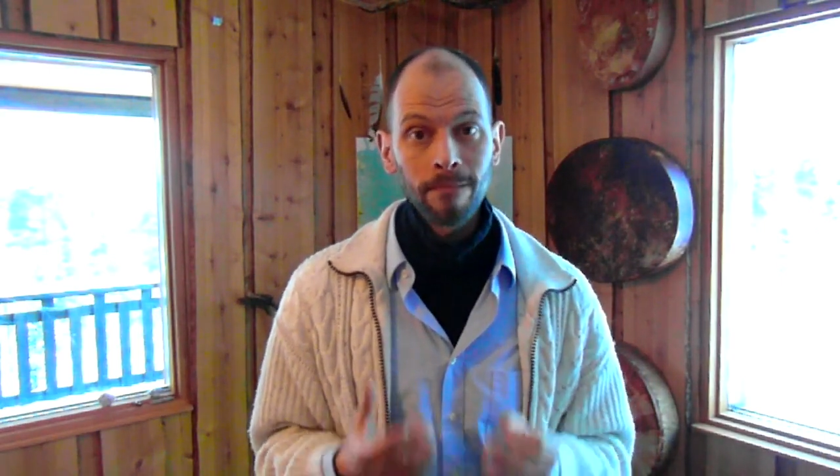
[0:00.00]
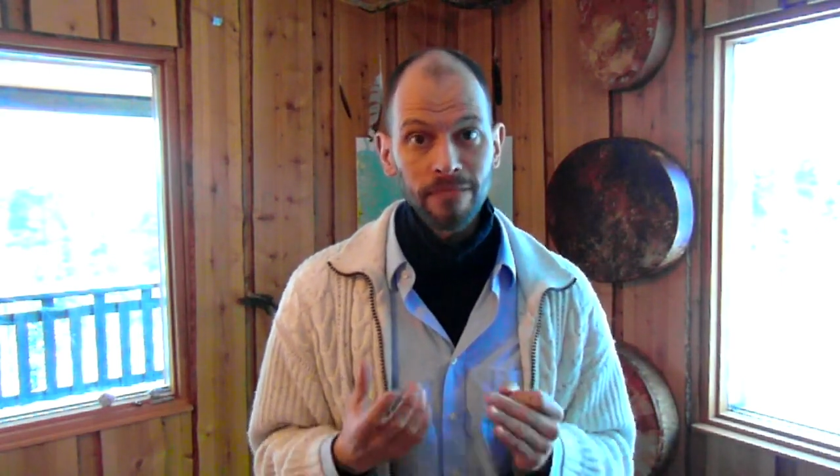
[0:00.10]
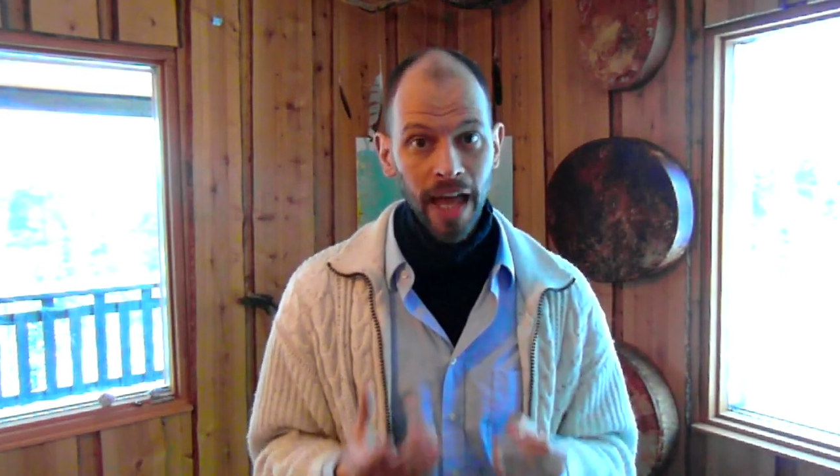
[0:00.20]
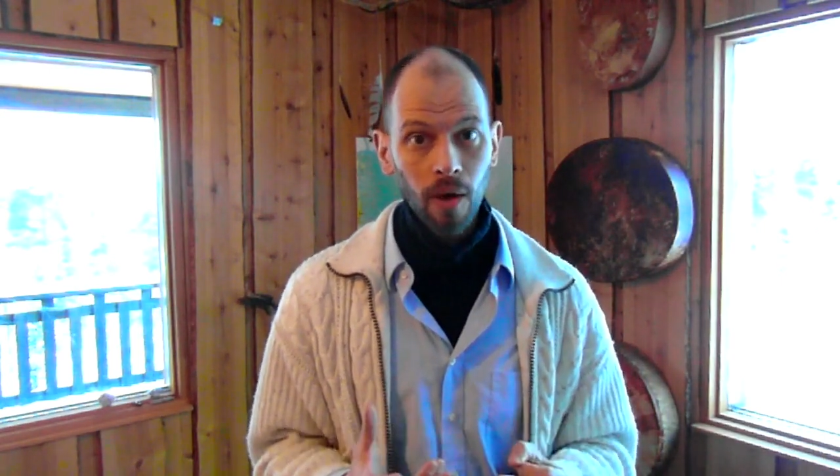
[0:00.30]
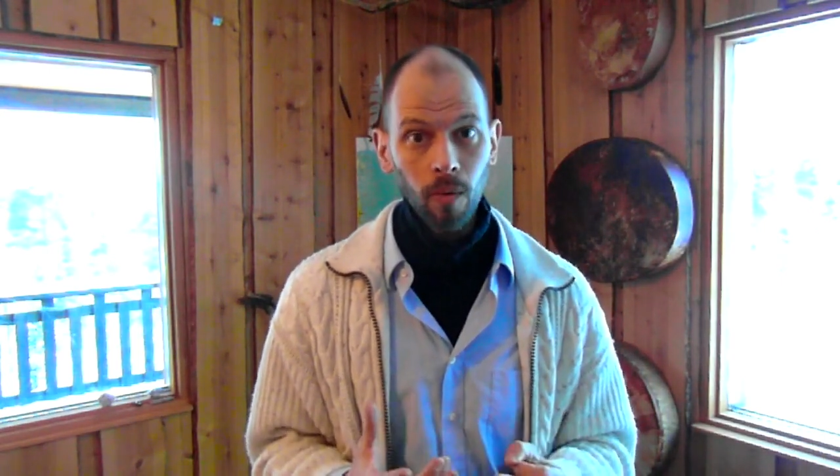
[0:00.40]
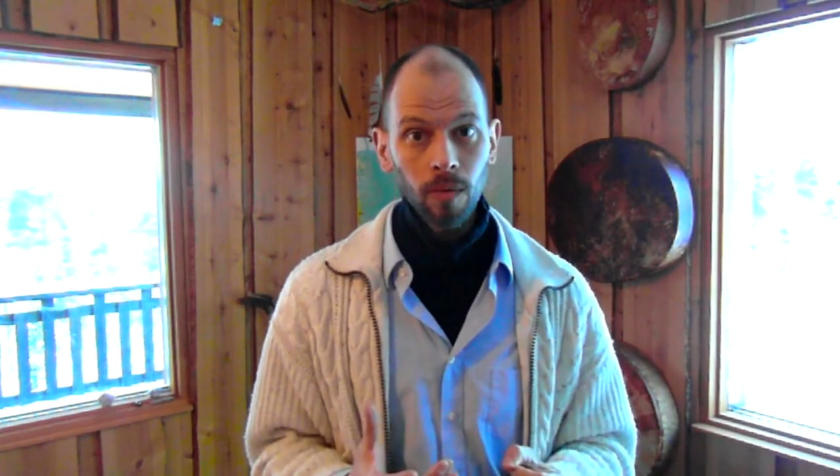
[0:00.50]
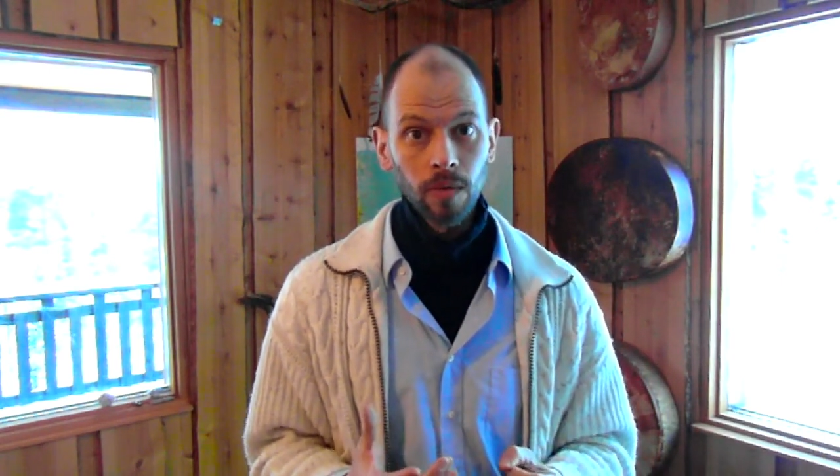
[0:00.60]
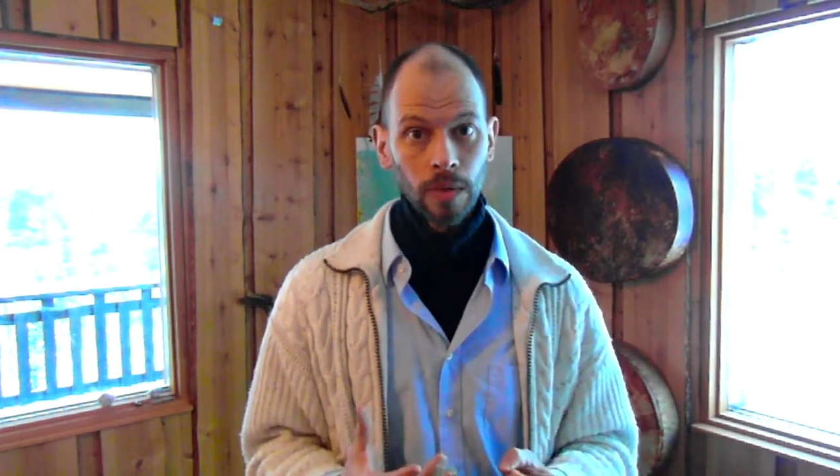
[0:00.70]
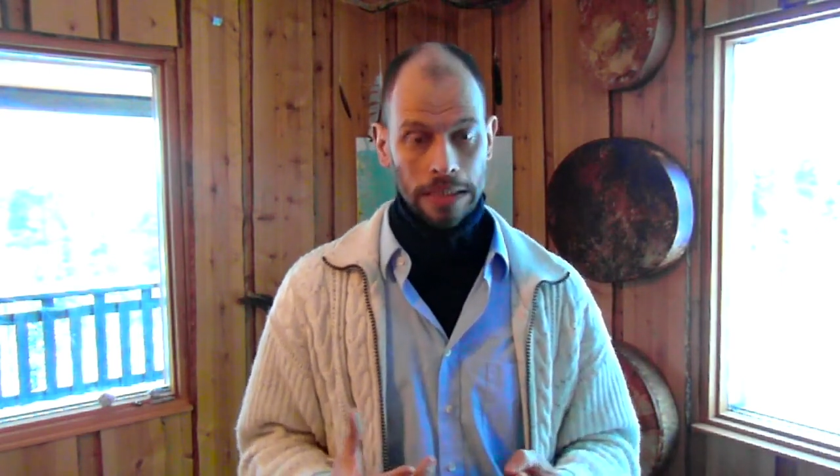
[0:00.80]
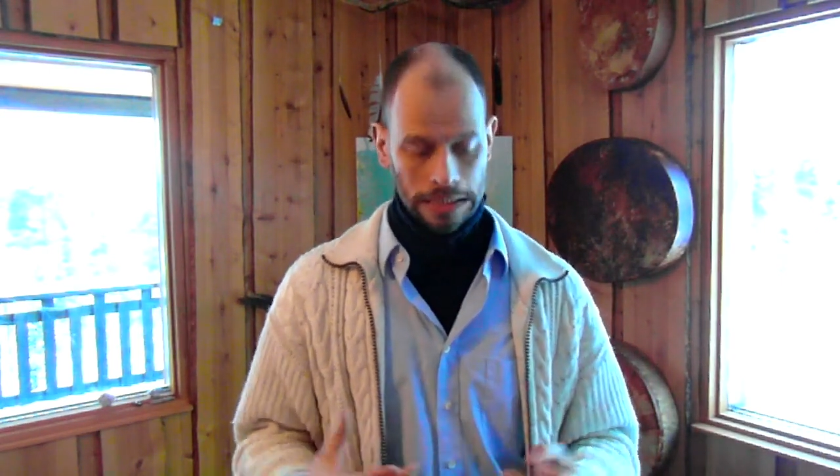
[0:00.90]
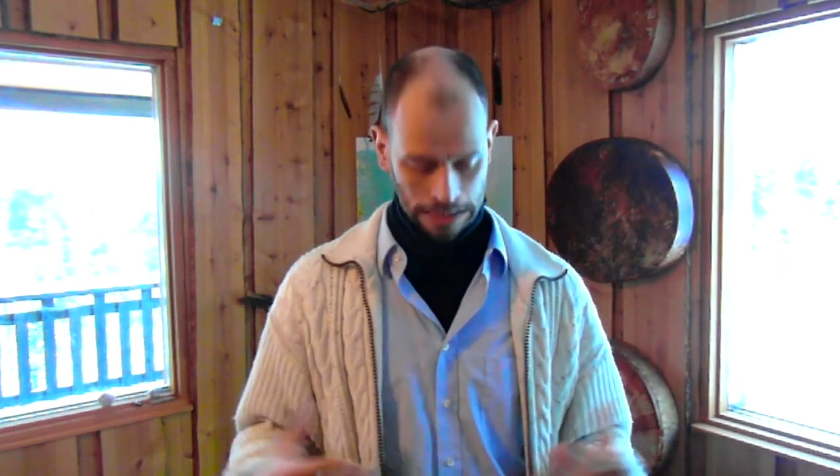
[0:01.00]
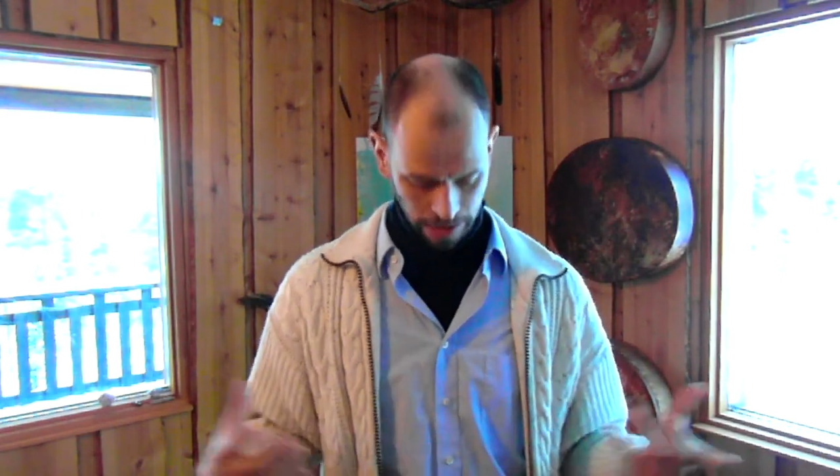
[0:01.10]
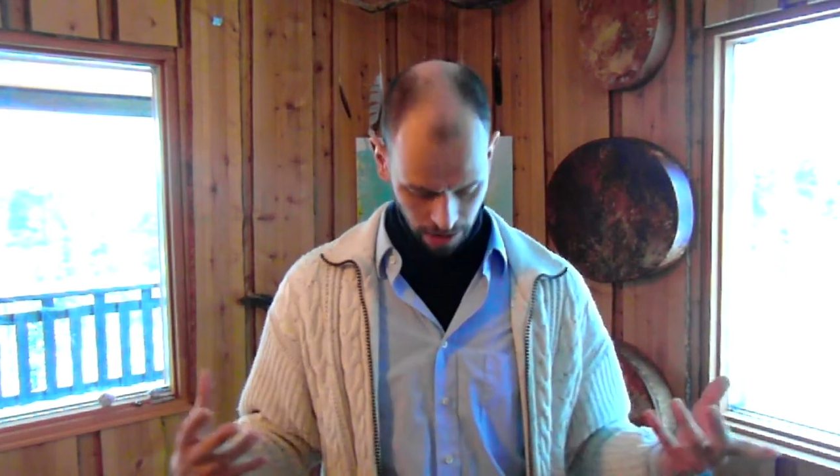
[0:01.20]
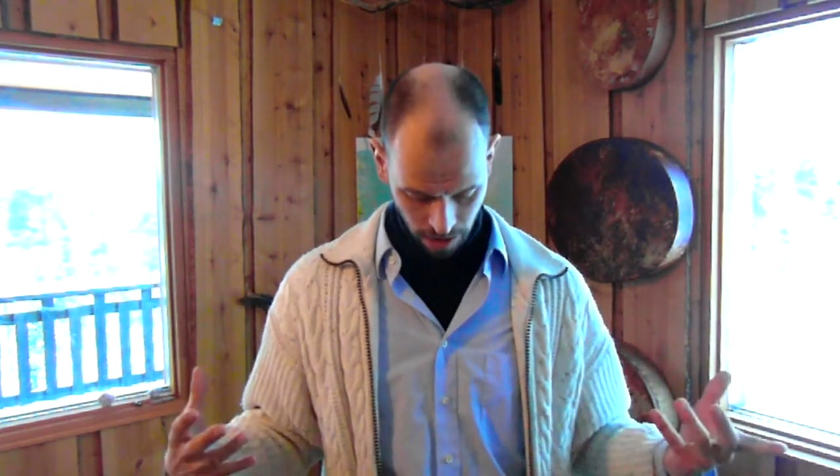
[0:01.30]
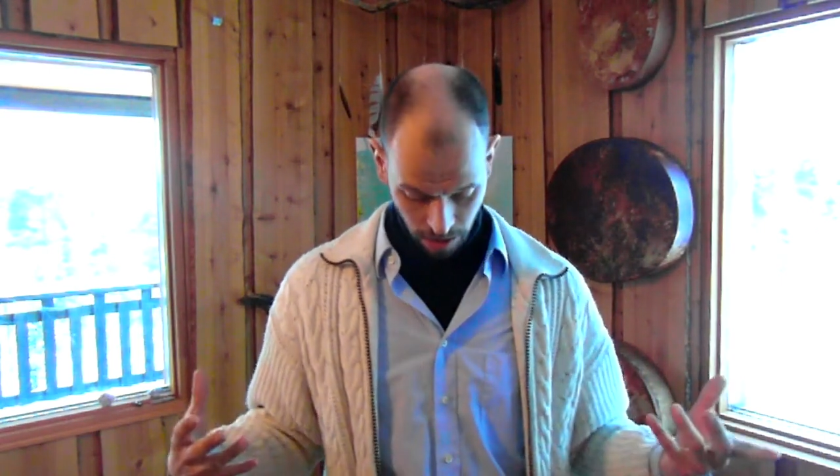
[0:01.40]
Now,
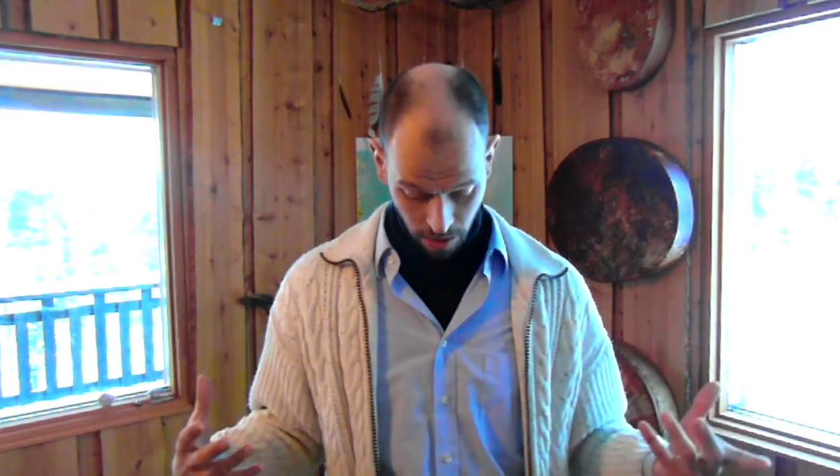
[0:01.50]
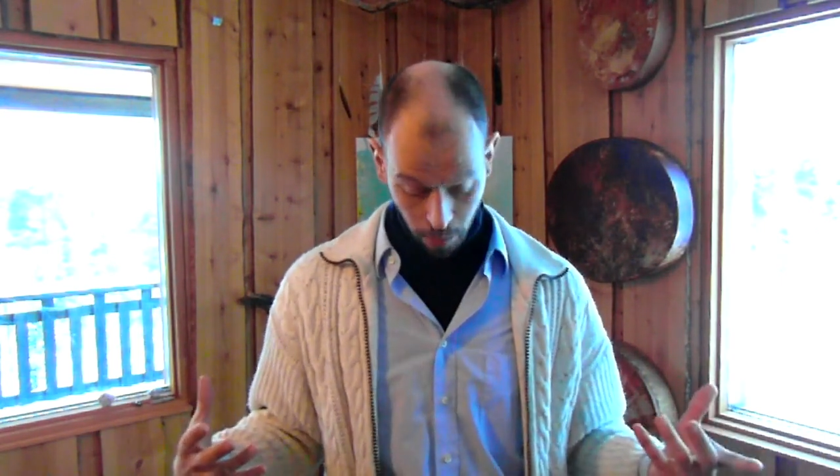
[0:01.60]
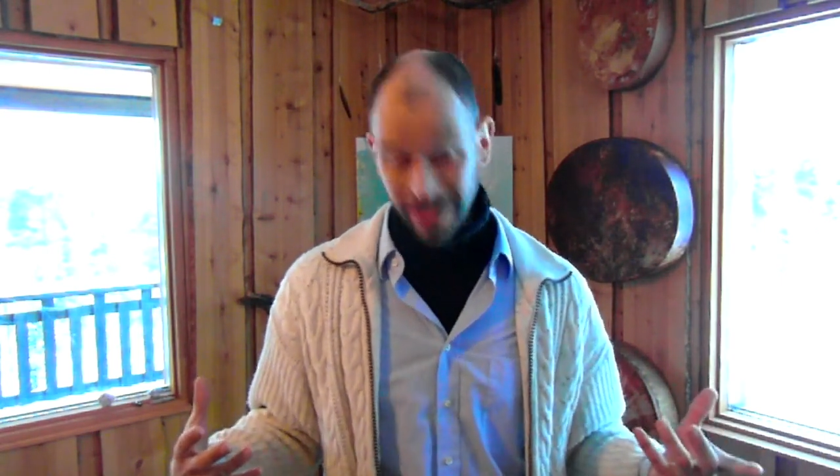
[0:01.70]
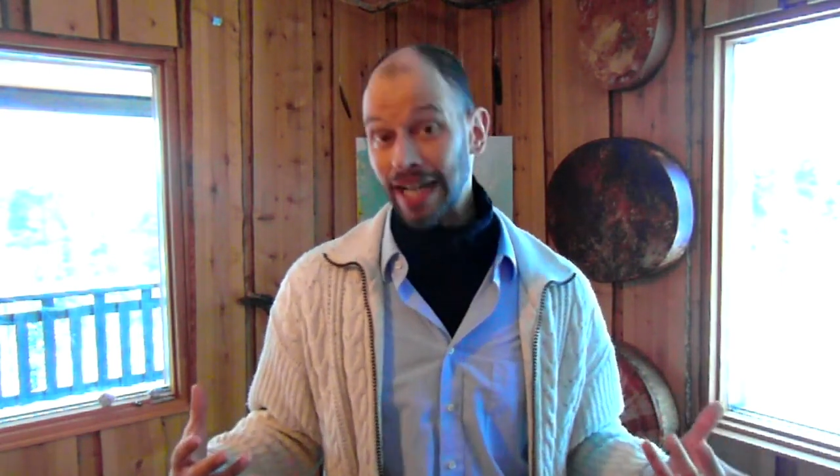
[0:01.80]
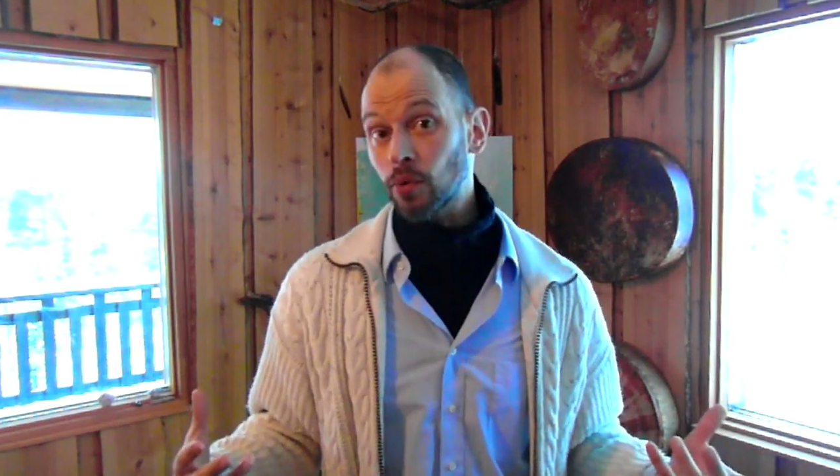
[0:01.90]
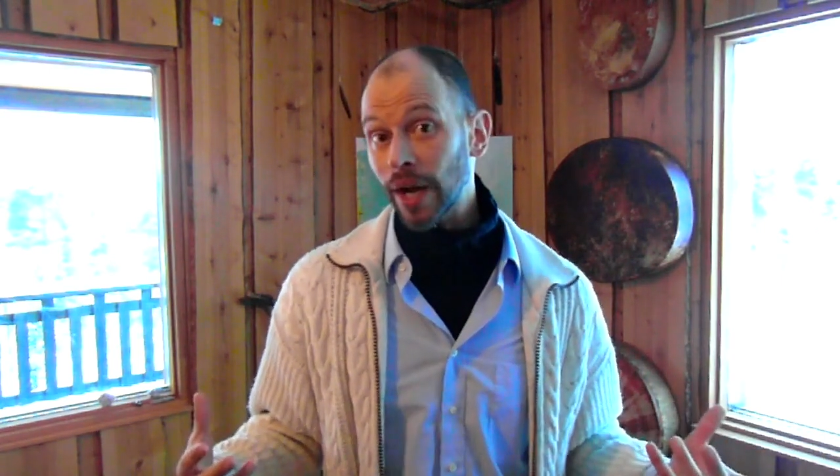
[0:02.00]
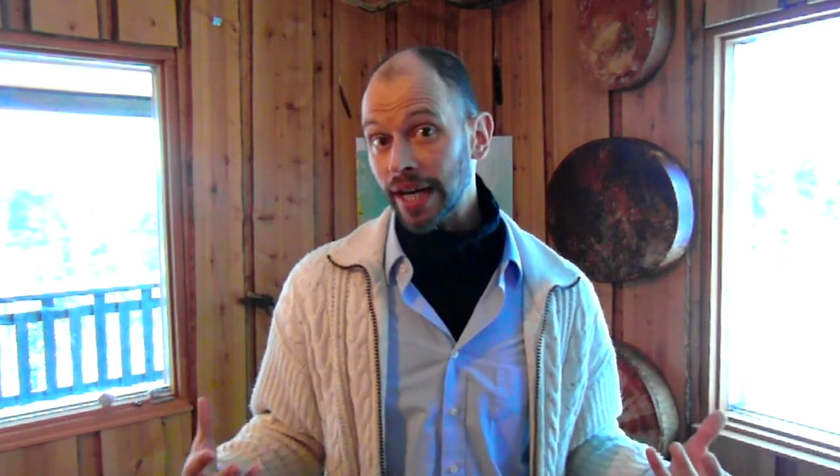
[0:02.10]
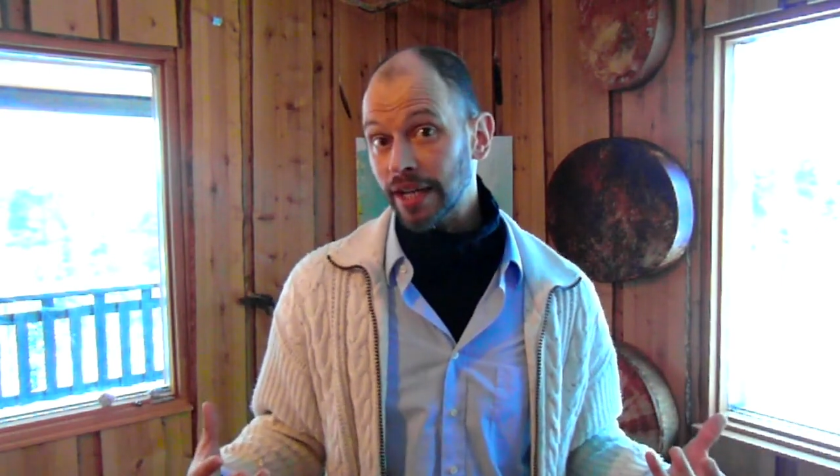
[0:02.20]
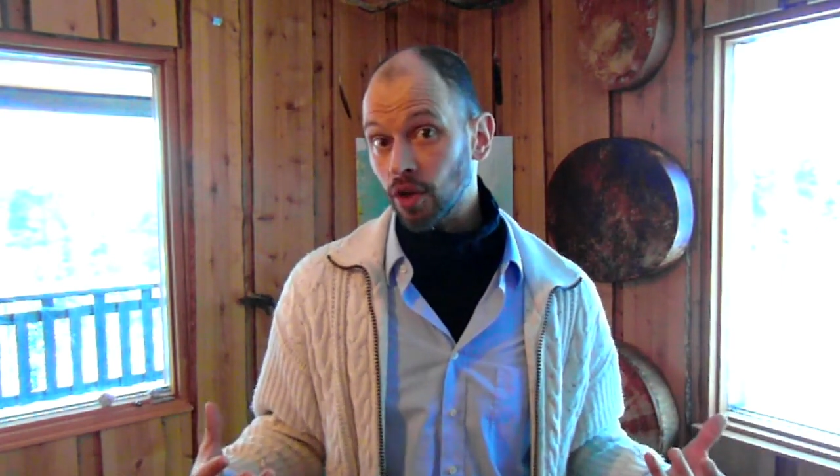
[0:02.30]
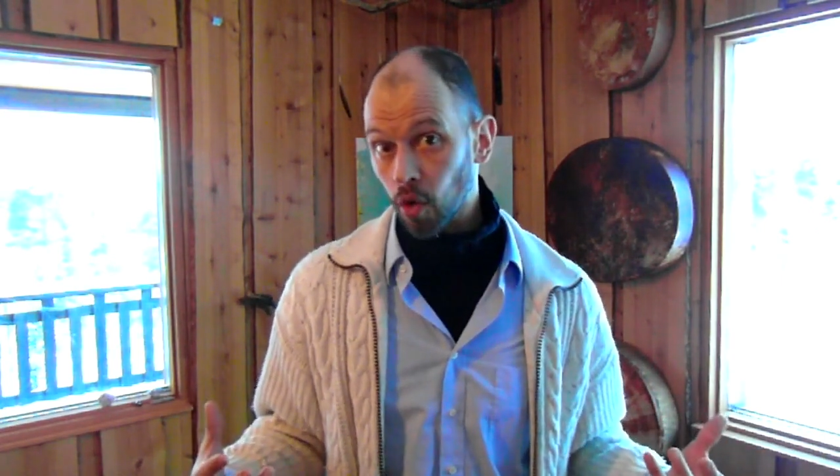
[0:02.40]
we directly